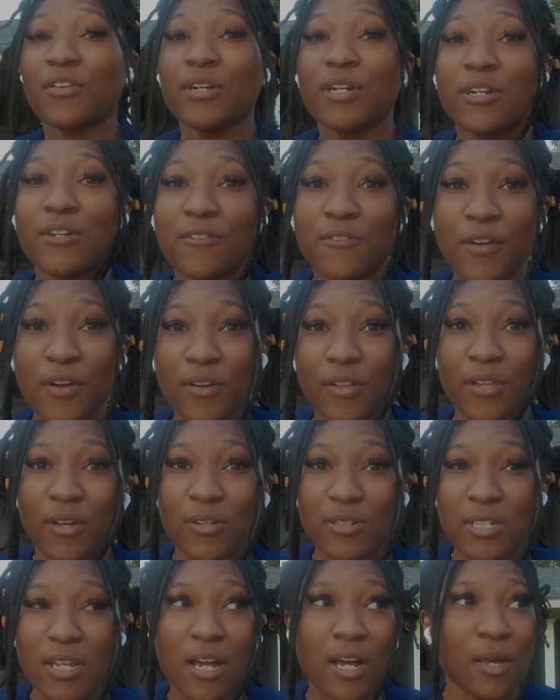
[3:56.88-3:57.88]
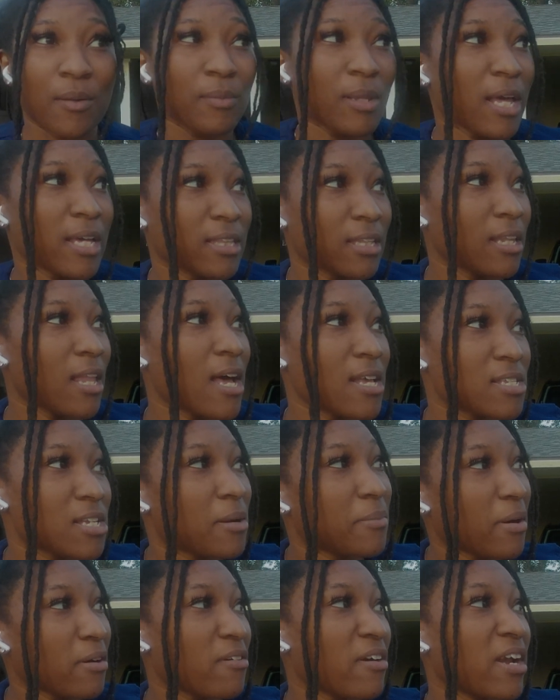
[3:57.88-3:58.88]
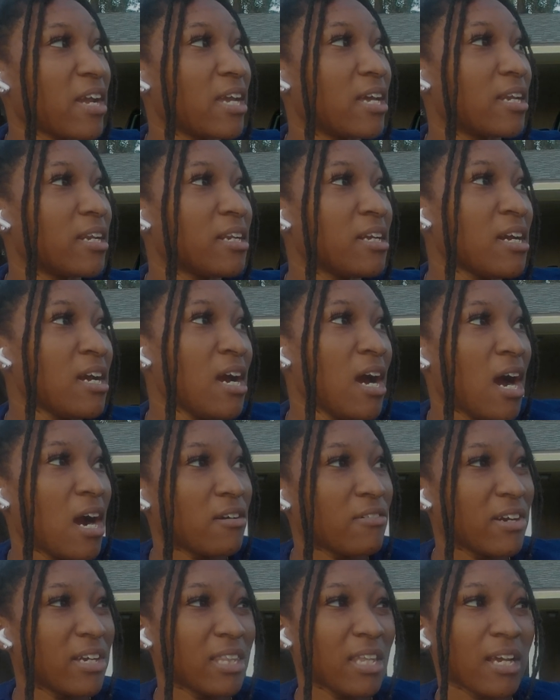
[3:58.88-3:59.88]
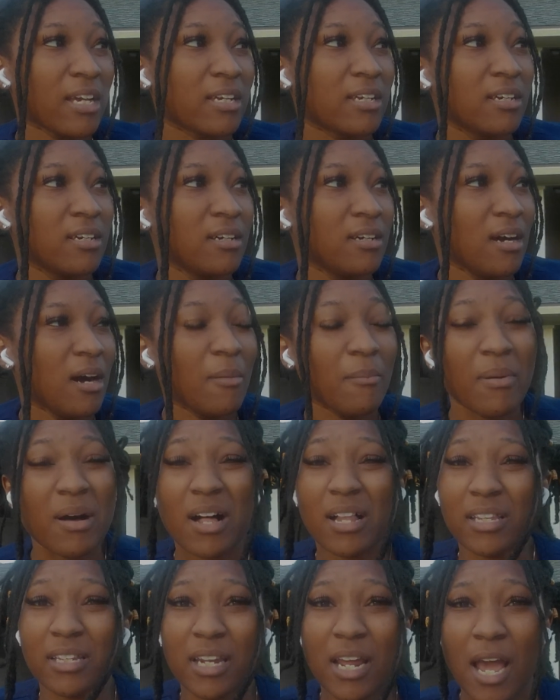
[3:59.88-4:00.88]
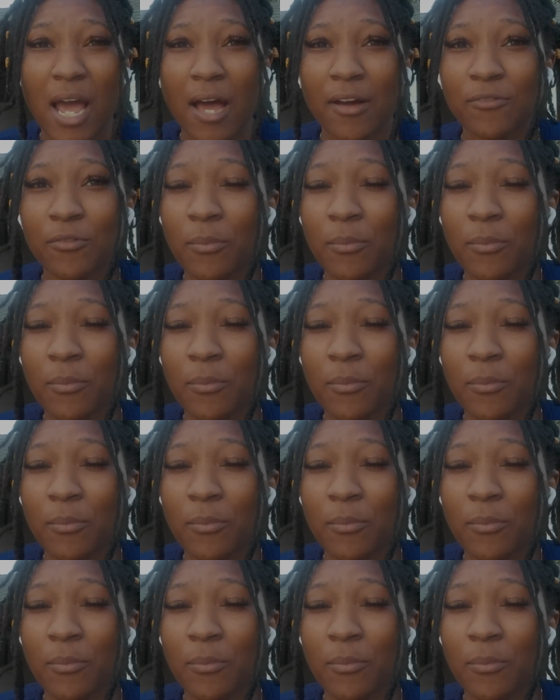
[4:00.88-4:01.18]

run in a very long time. Like the last time I ran like a mile and a half